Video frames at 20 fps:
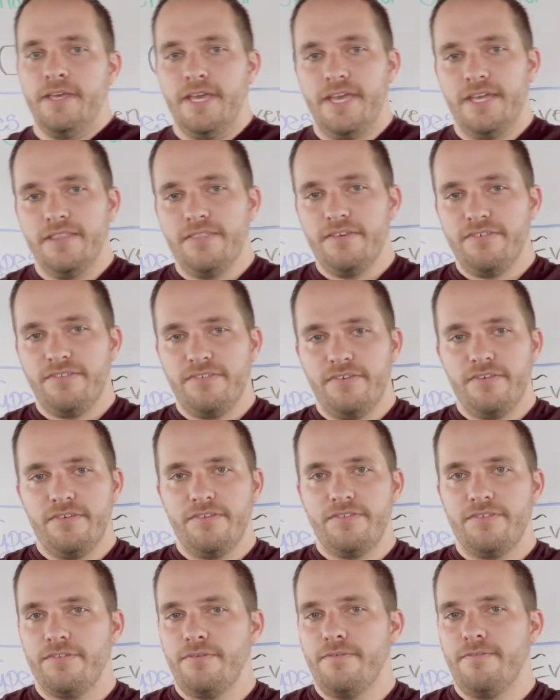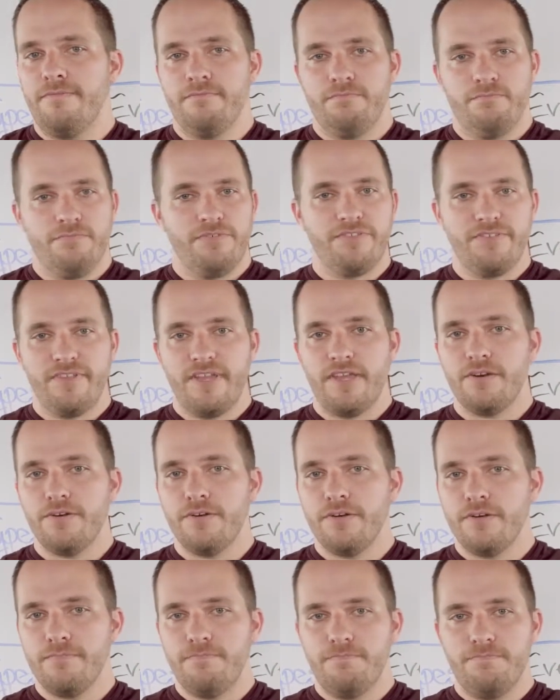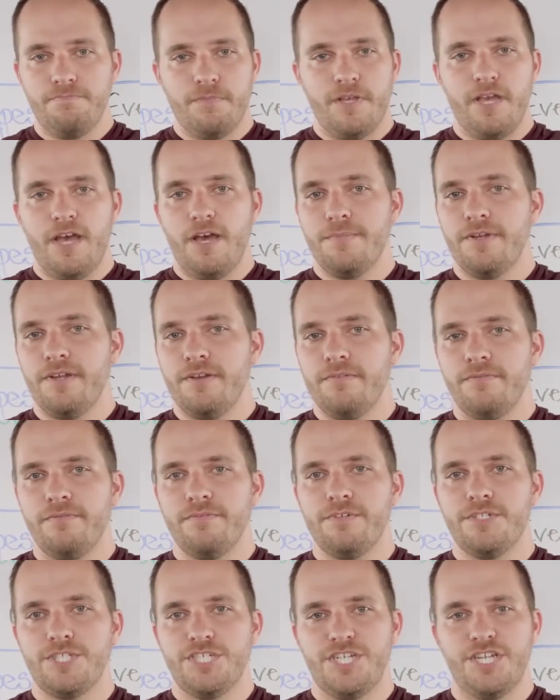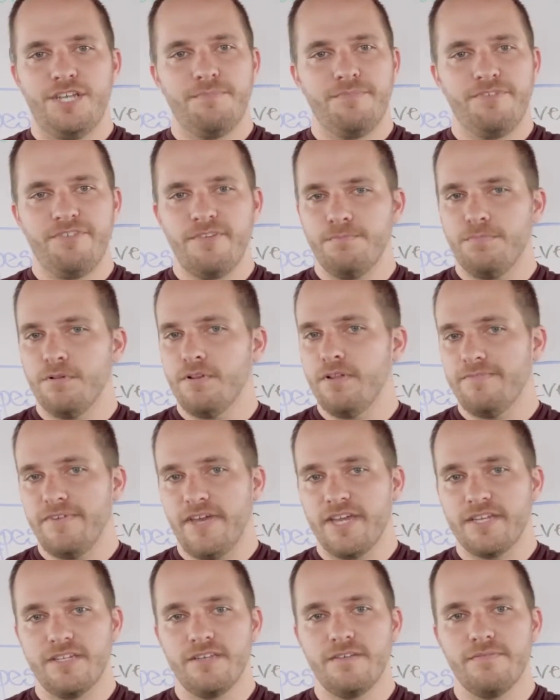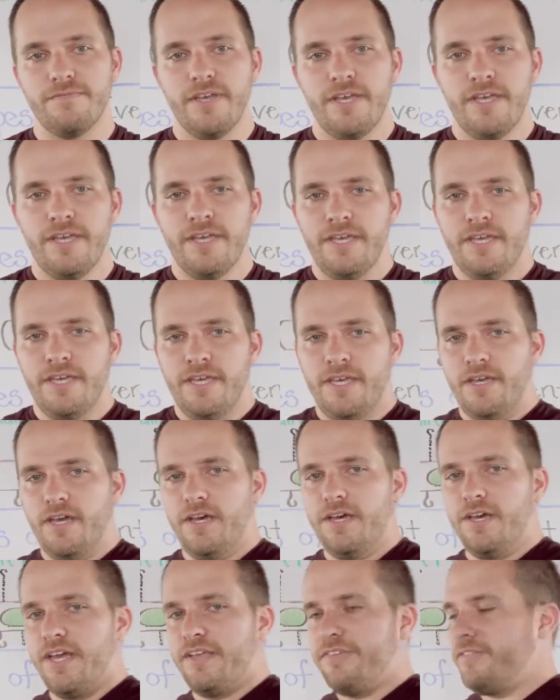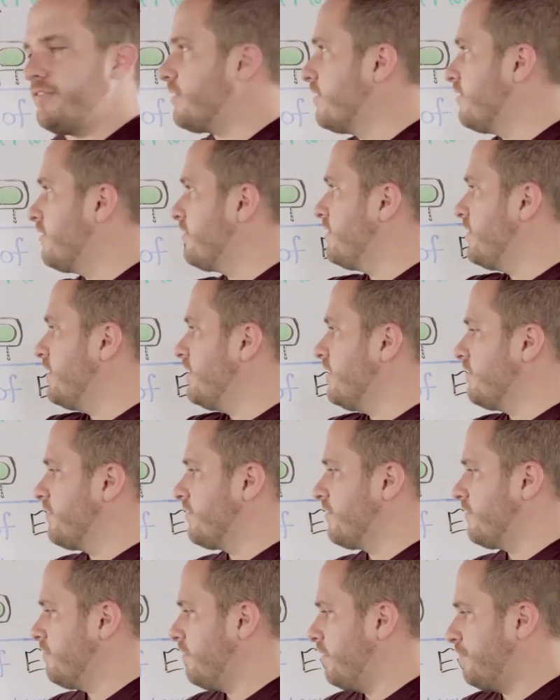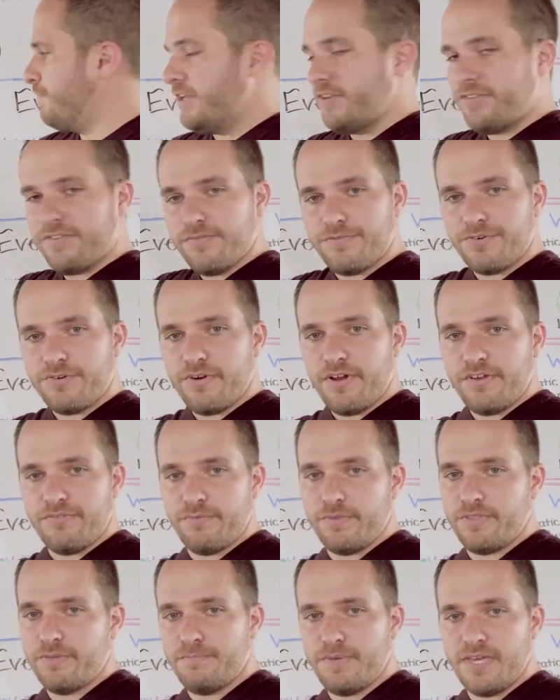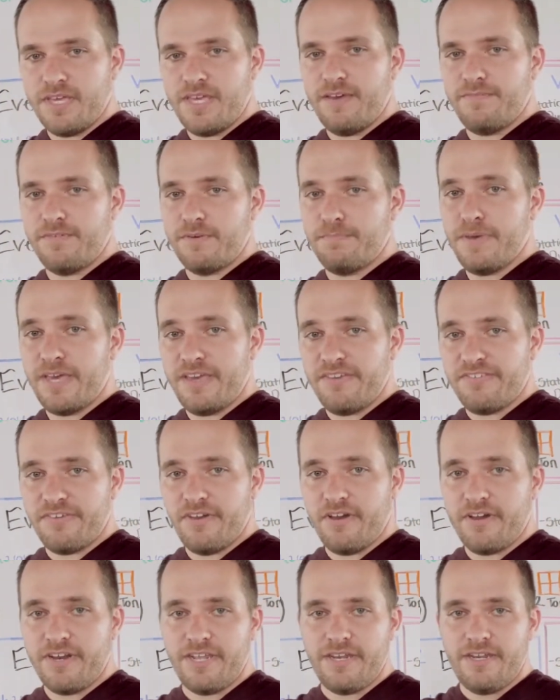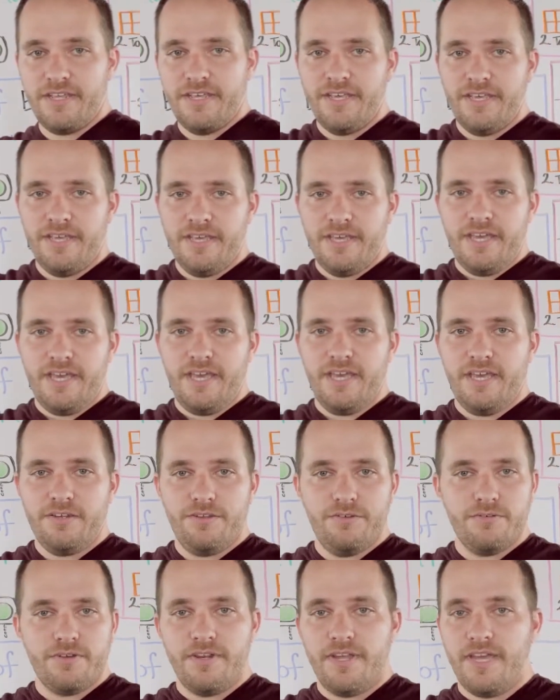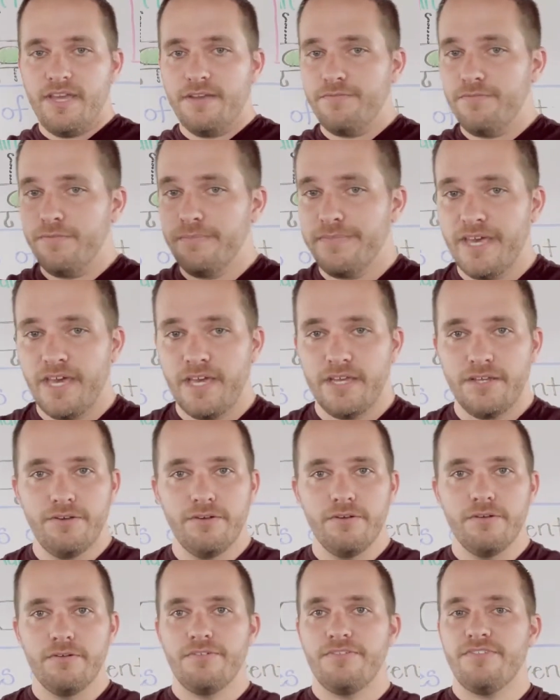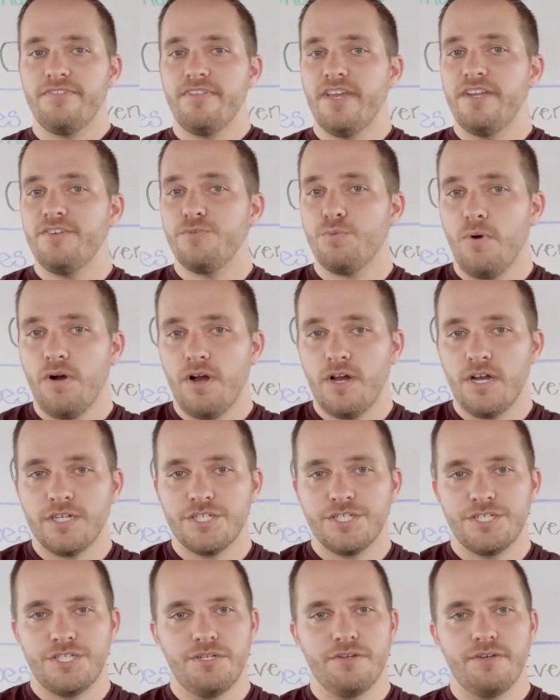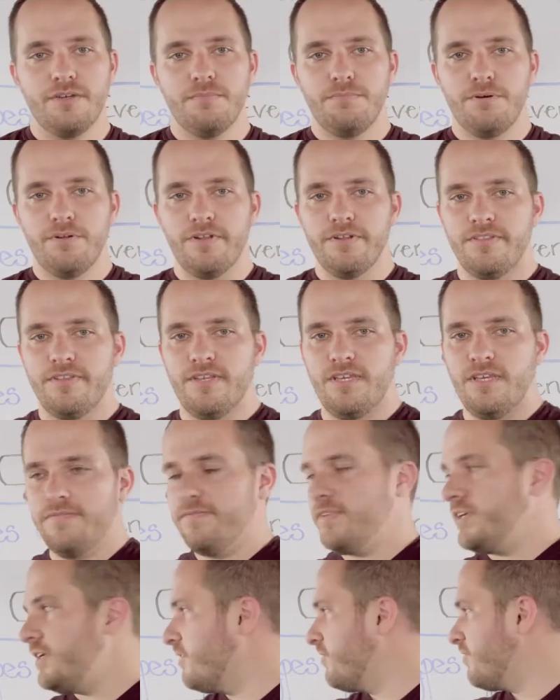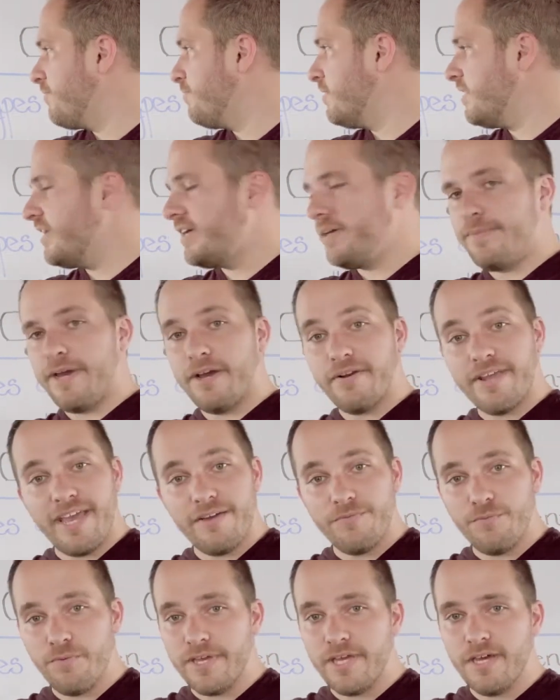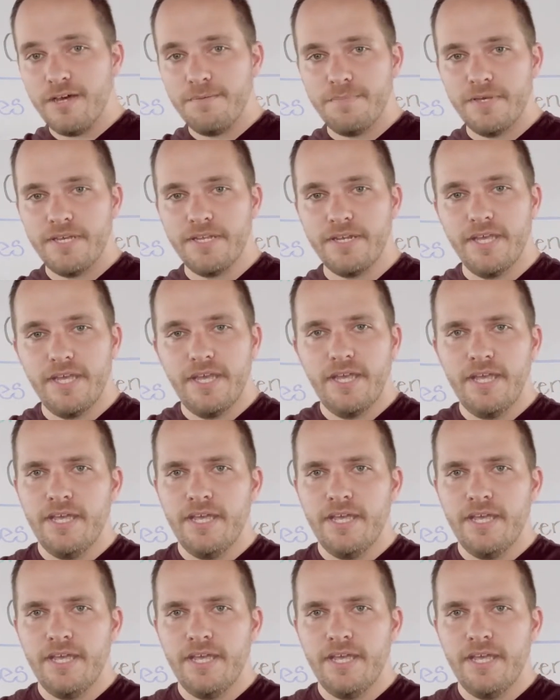And this is standard, common, cheap, simple, effective. As you can see, it's a piece of truss with a big heavy base on it, and you can hang from that your stage wash. You can put a TV display about halfway up it.